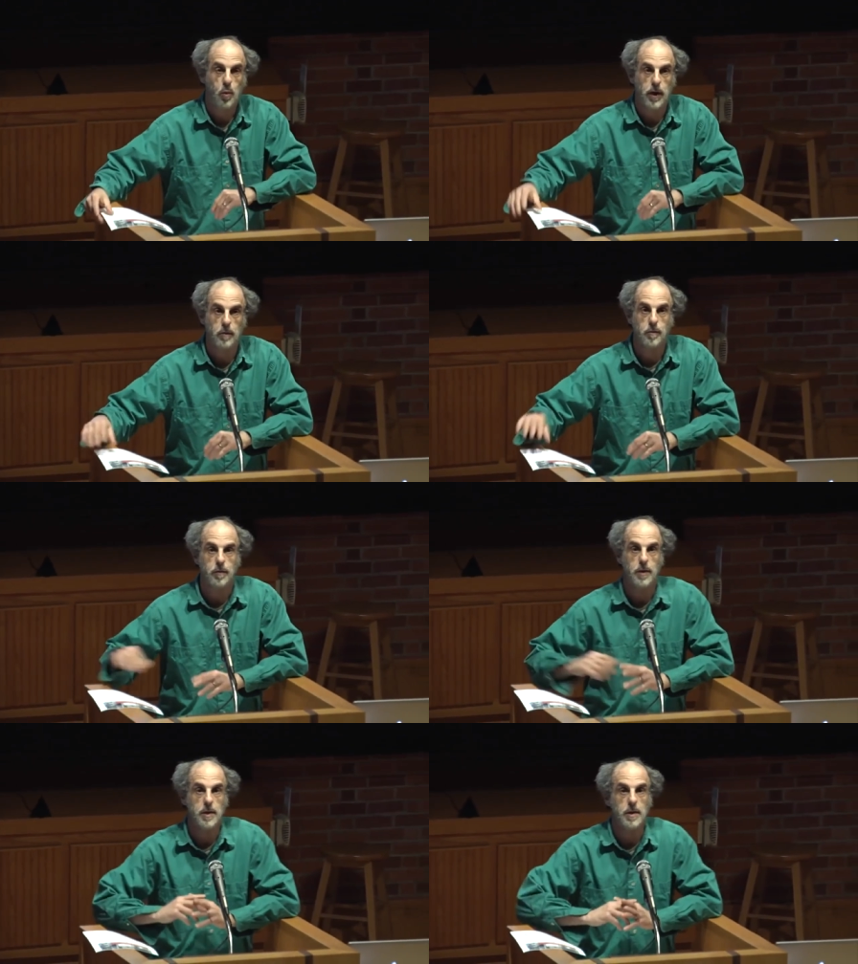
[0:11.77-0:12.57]
one of
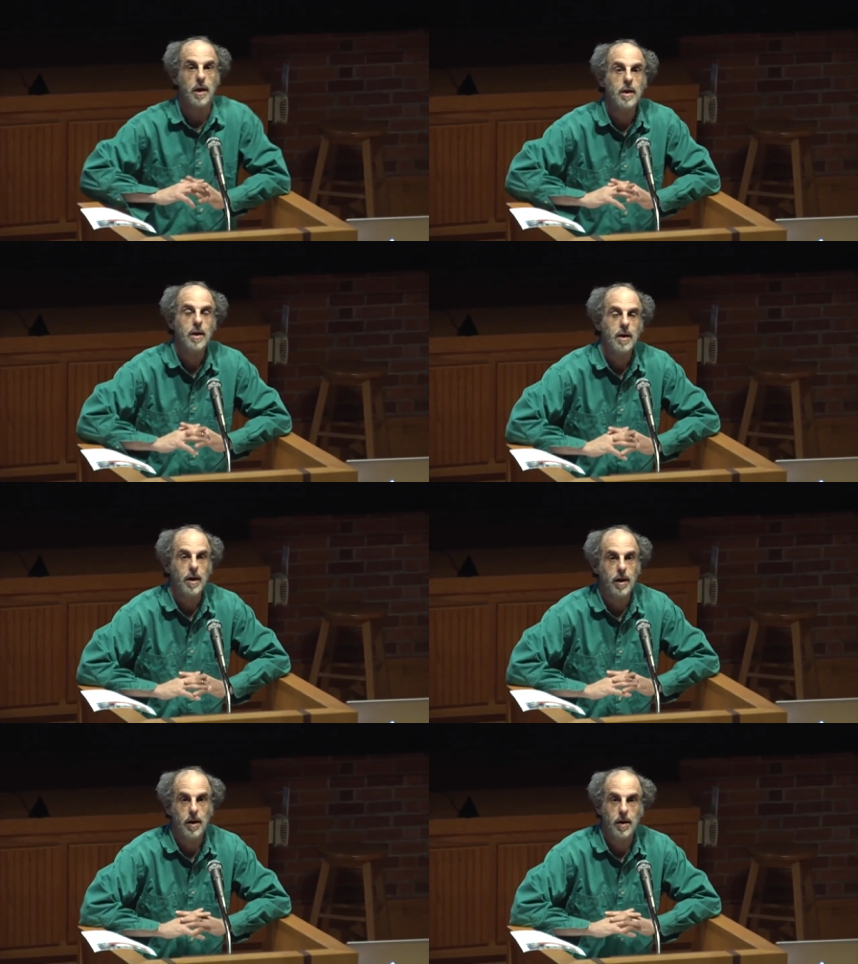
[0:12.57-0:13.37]
the
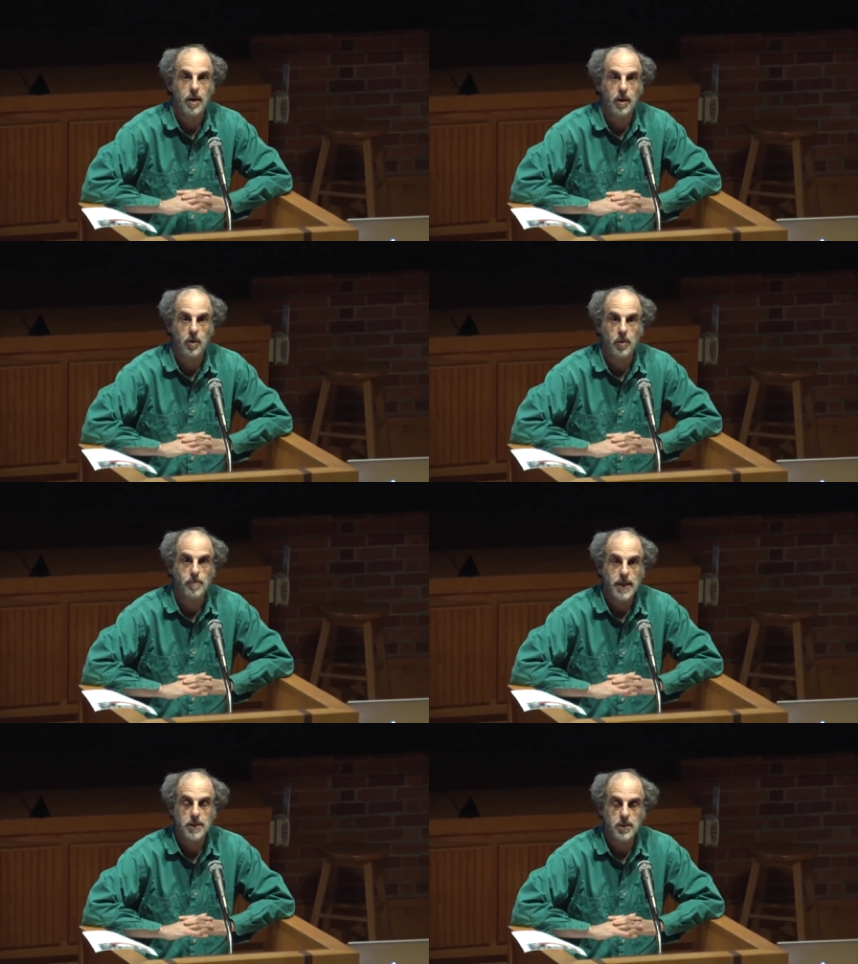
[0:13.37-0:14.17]
uh, our
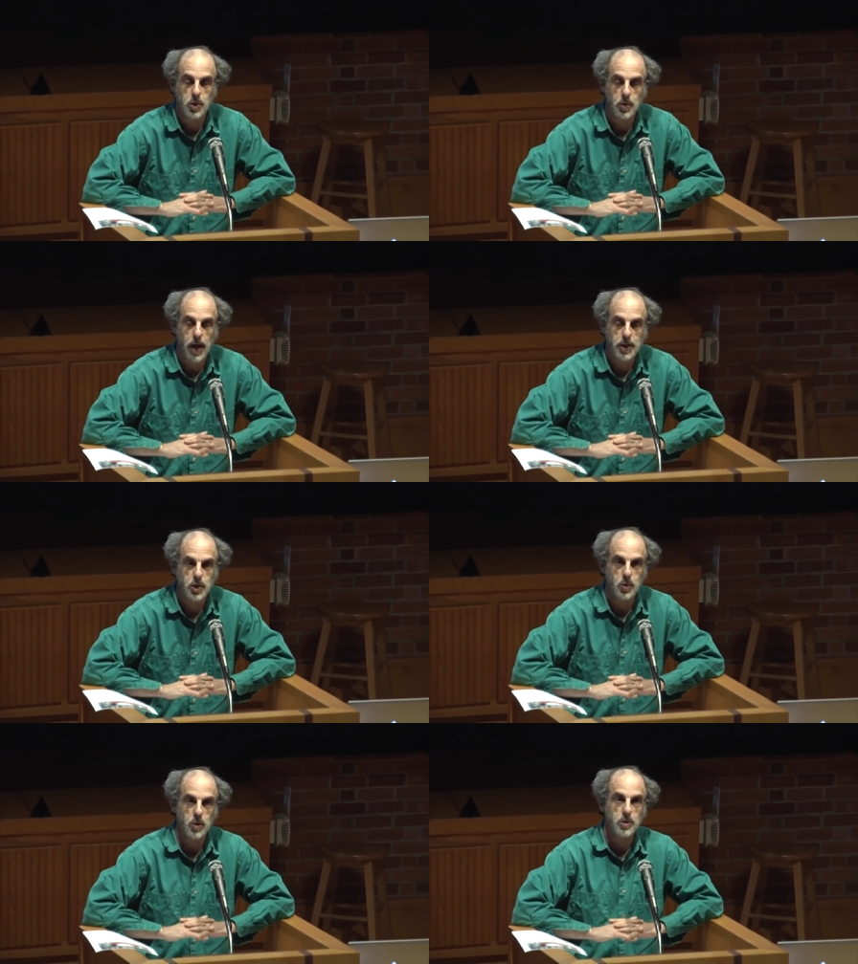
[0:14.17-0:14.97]
messenger
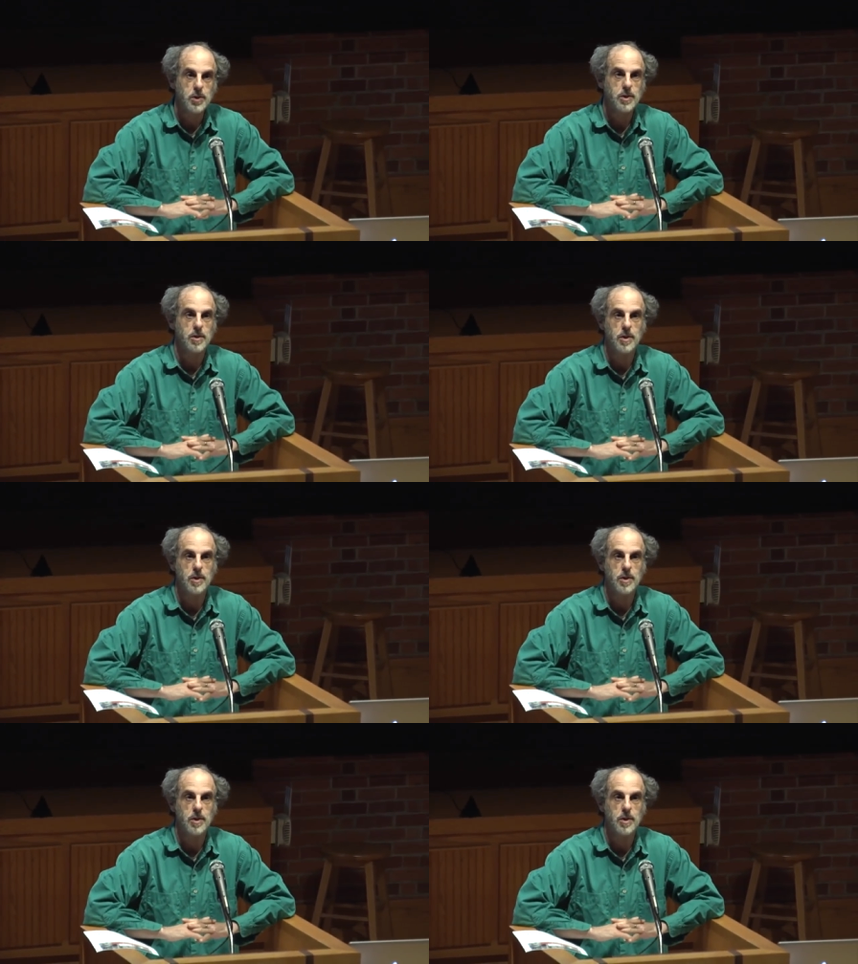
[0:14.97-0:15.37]
lecturers.